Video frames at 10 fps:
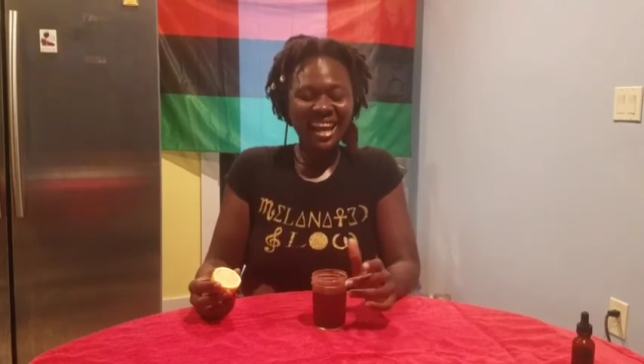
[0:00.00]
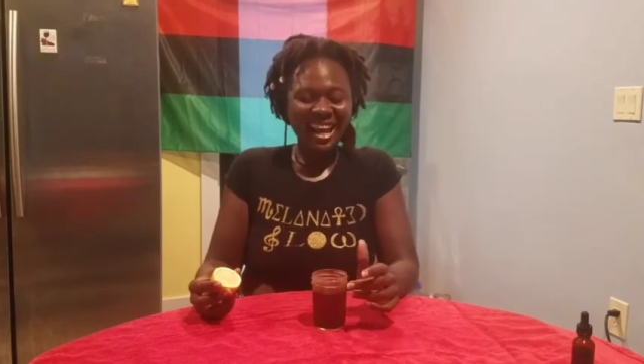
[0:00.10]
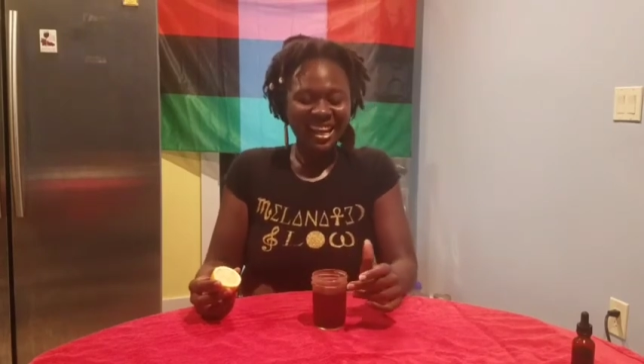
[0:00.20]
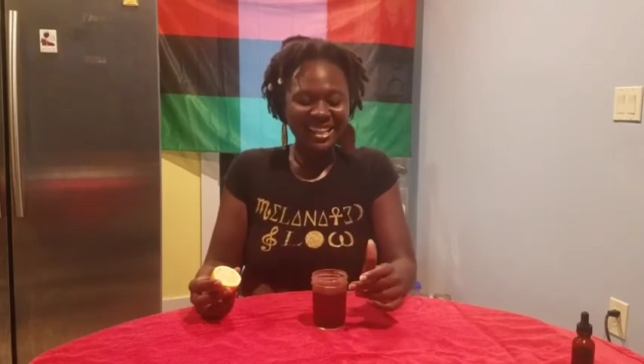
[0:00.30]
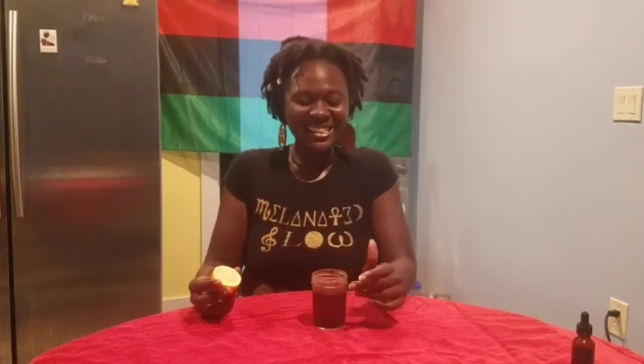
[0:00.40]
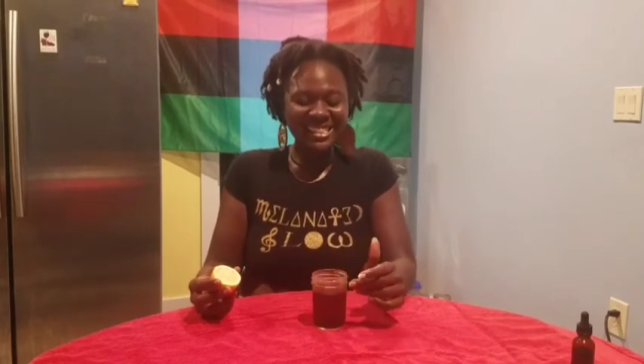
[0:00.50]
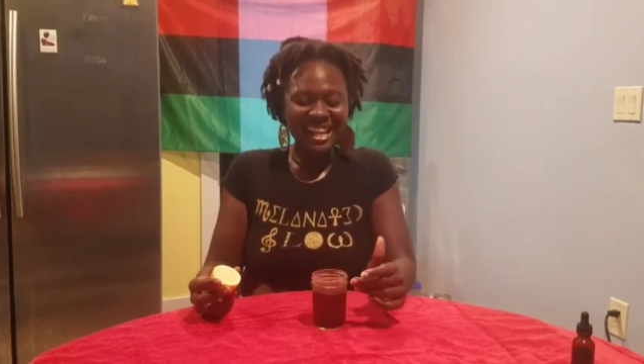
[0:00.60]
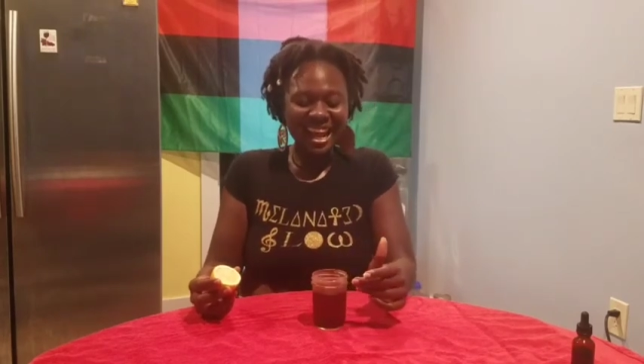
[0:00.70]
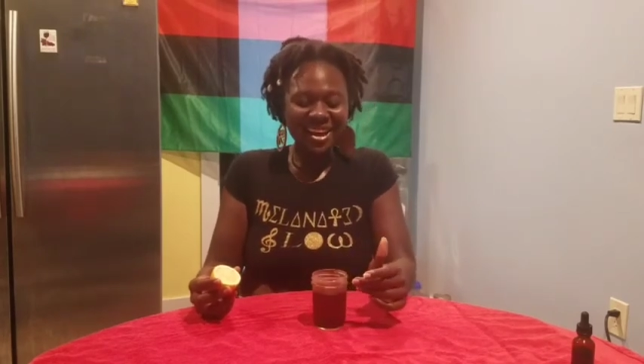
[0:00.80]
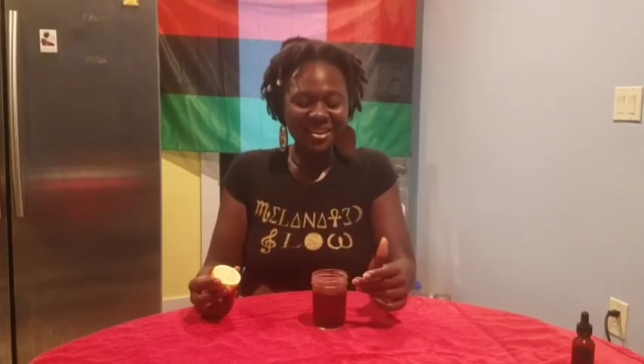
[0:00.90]
And it's
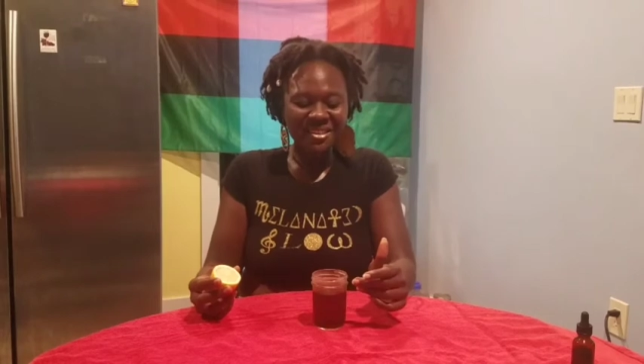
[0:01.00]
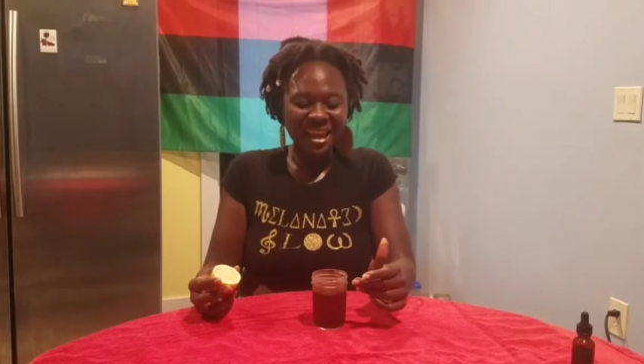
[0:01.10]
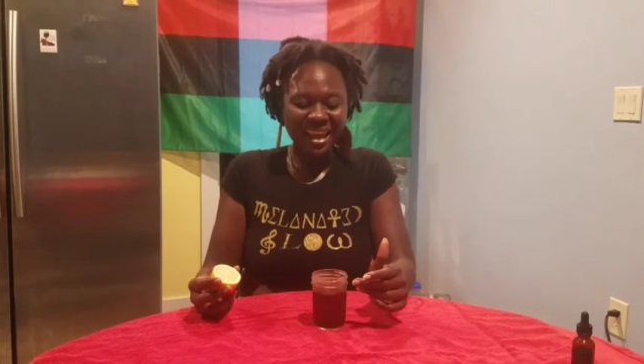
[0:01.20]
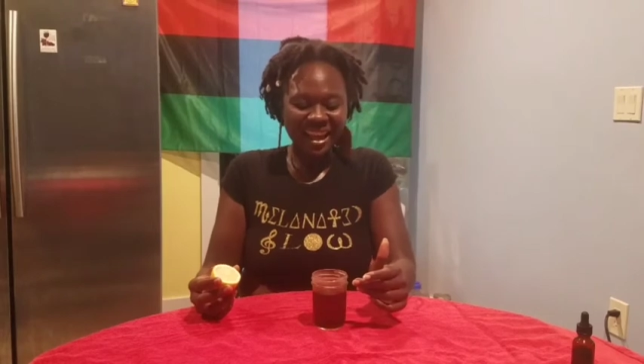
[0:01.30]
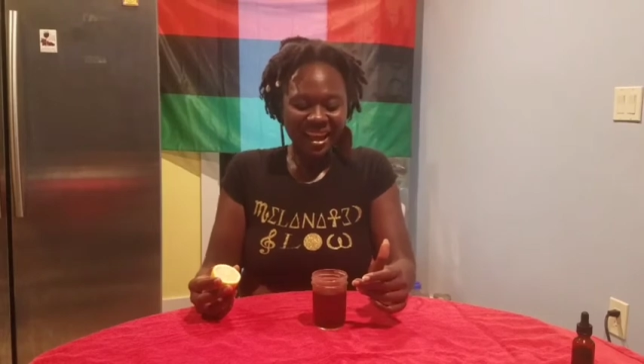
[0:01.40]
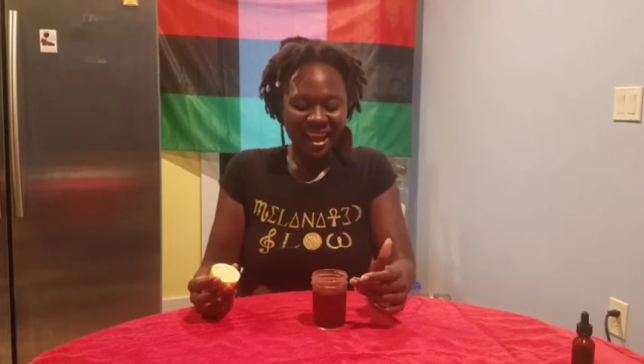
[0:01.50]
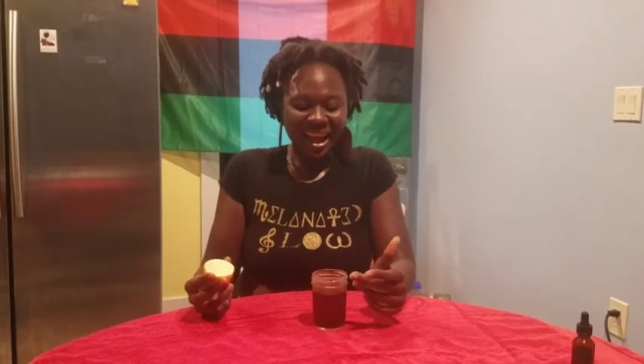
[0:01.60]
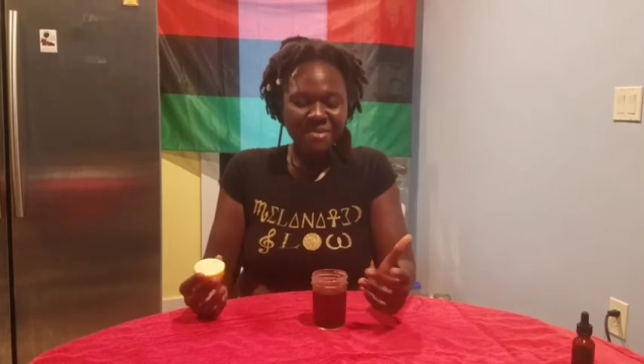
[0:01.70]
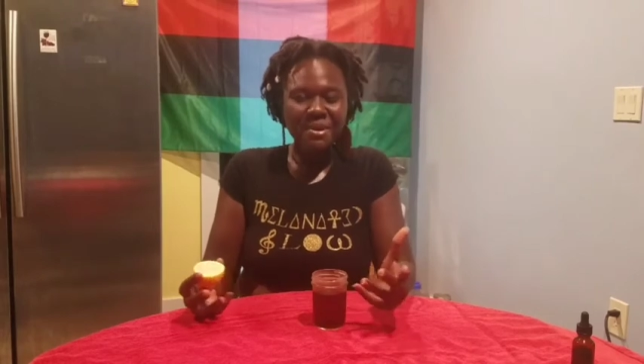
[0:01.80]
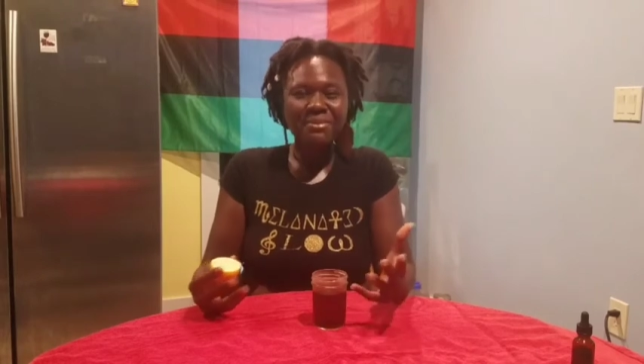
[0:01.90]
now that
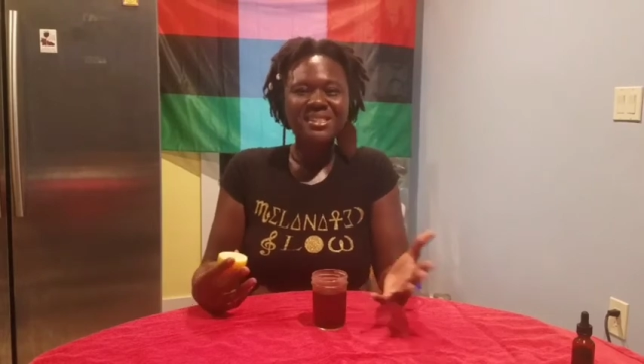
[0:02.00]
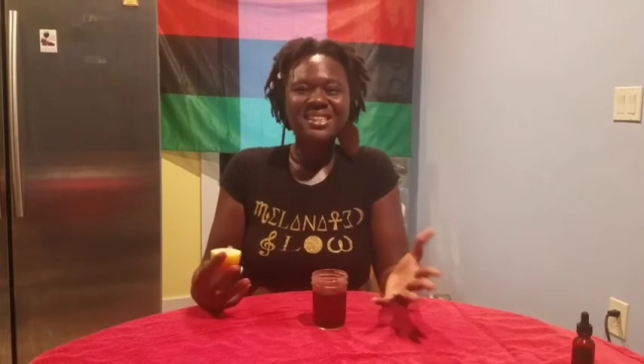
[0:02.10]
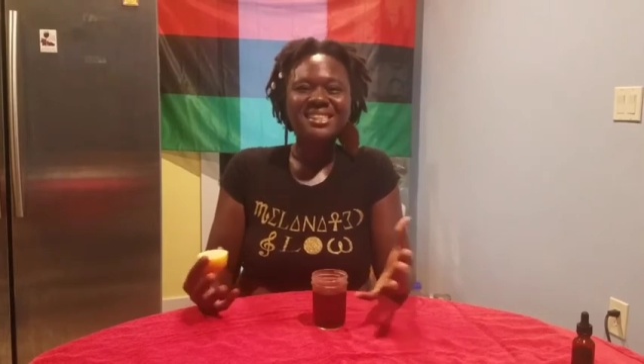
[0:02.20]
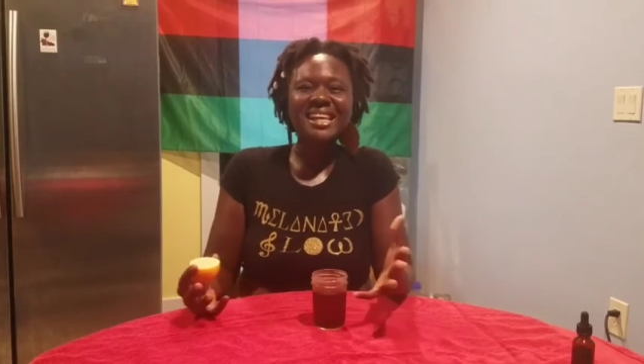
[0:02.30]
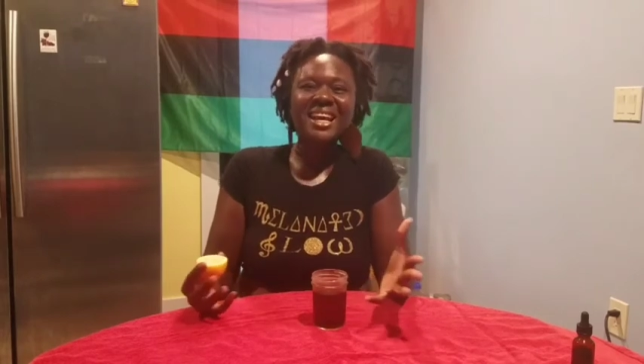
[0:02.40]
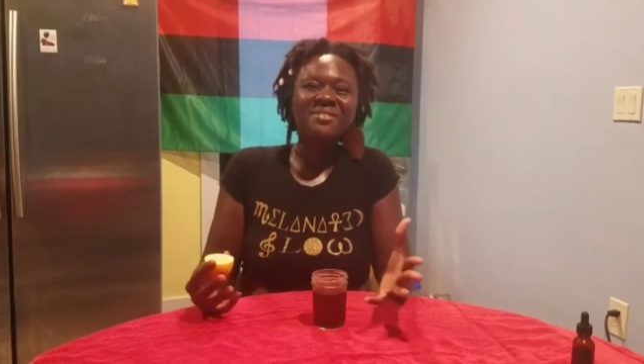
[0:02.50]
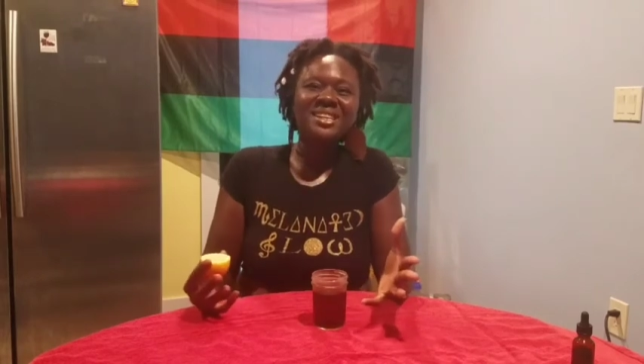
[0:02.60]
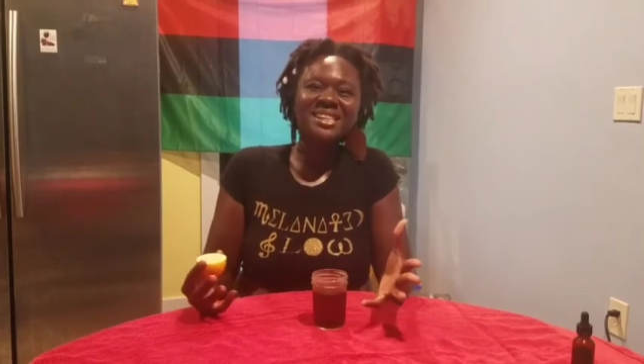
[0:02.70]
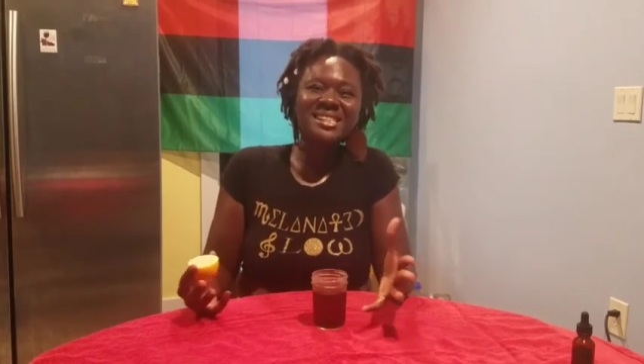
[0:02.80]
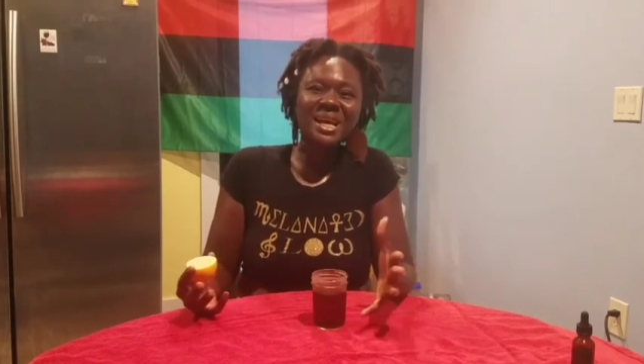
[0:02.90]
I'm able to save
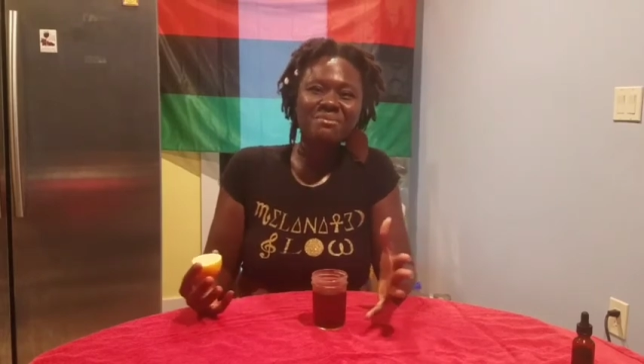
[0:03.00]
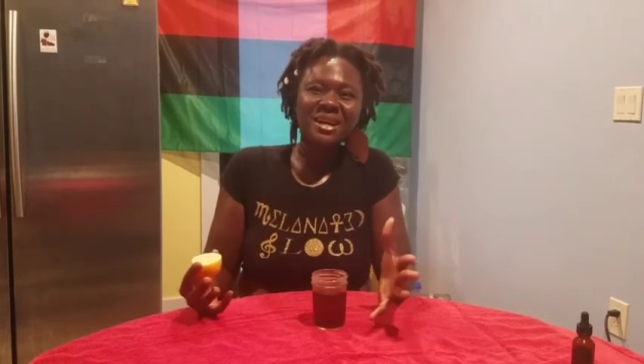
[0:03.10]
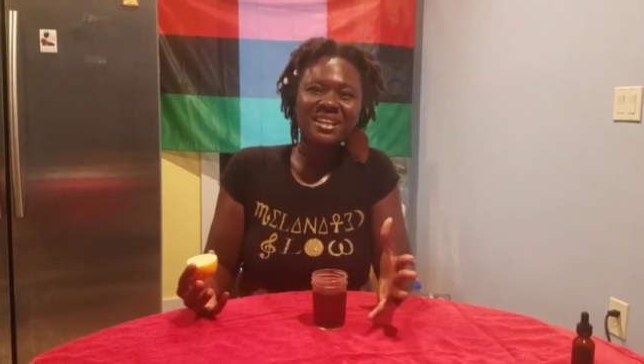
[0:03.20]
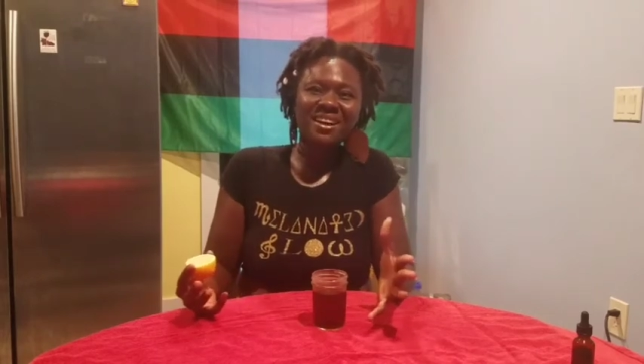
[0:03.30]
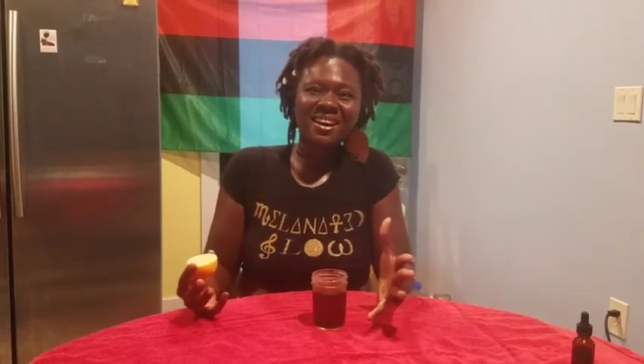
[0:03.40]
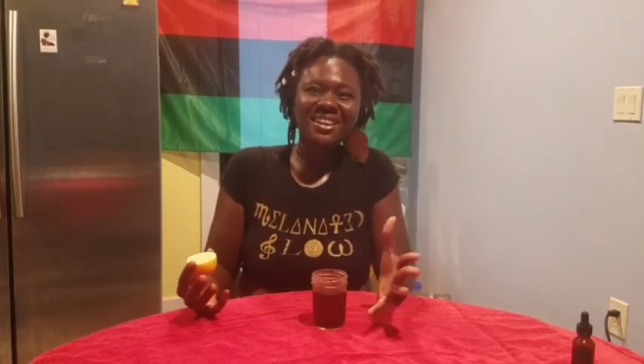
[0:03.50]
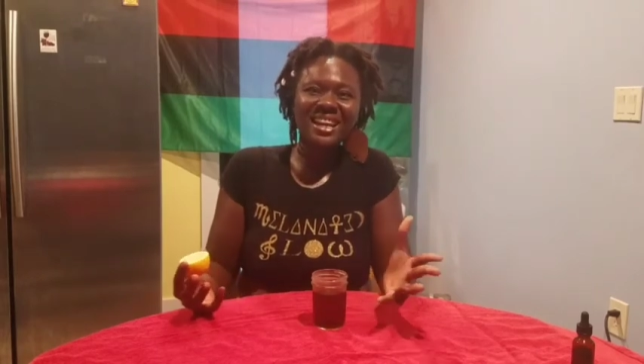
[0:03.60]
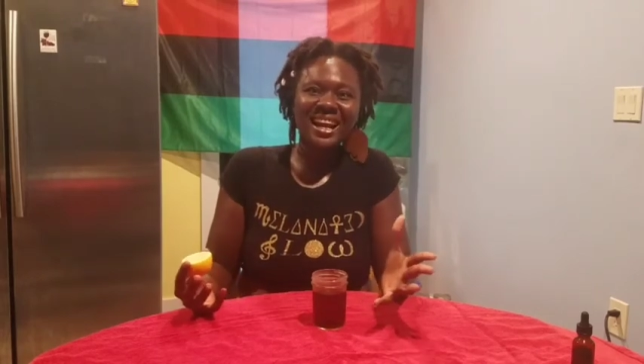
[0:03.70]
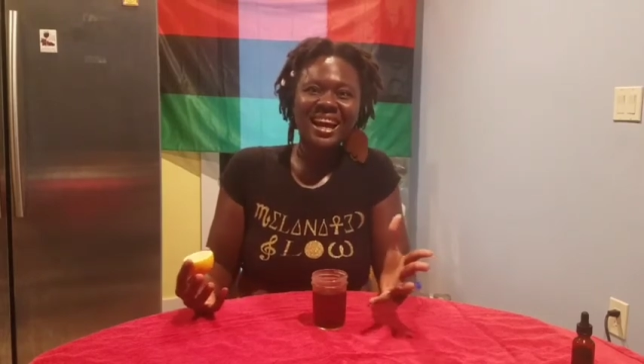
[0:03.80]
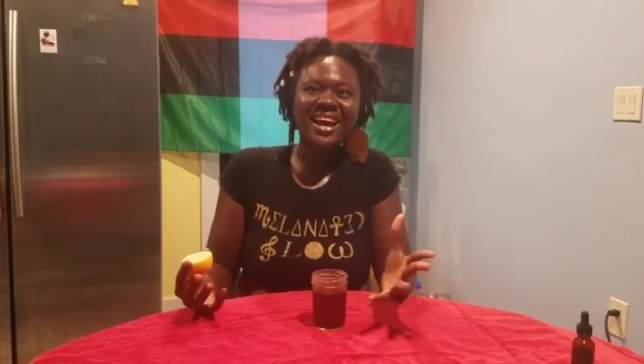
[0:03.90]
it inside of my yard
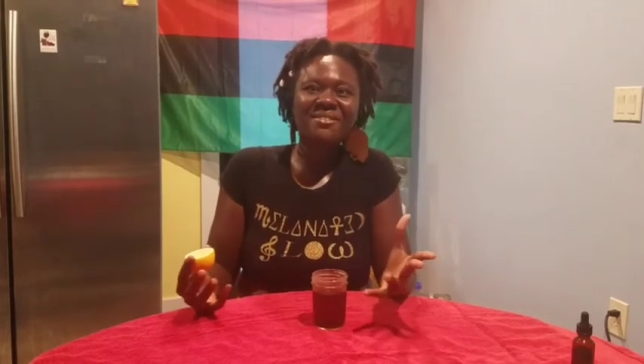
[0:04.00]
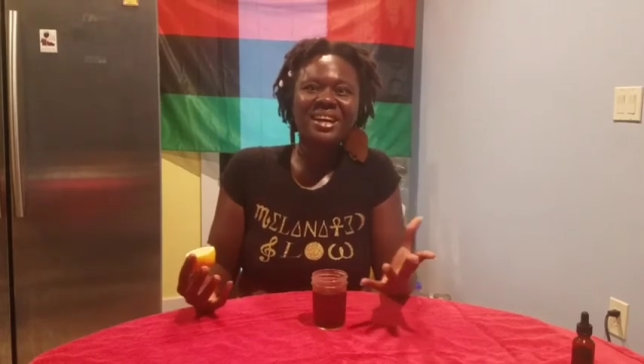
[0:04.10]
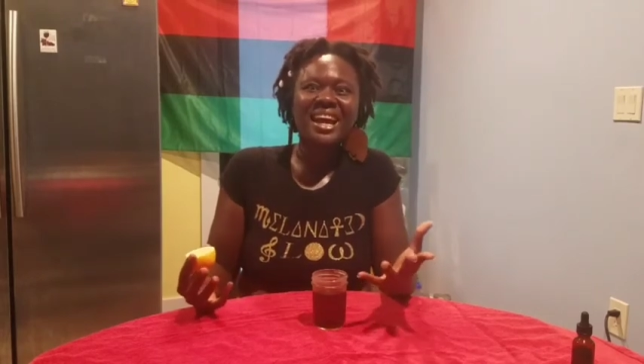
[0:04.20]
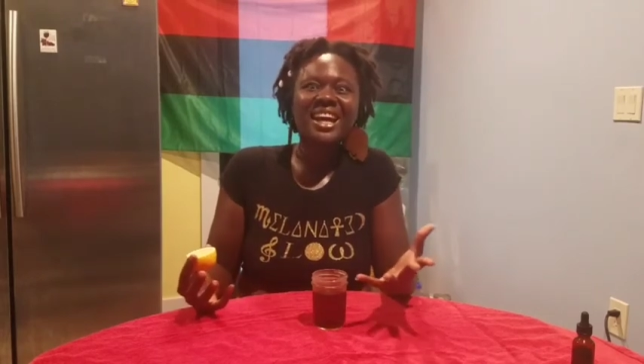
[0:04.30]
that I have an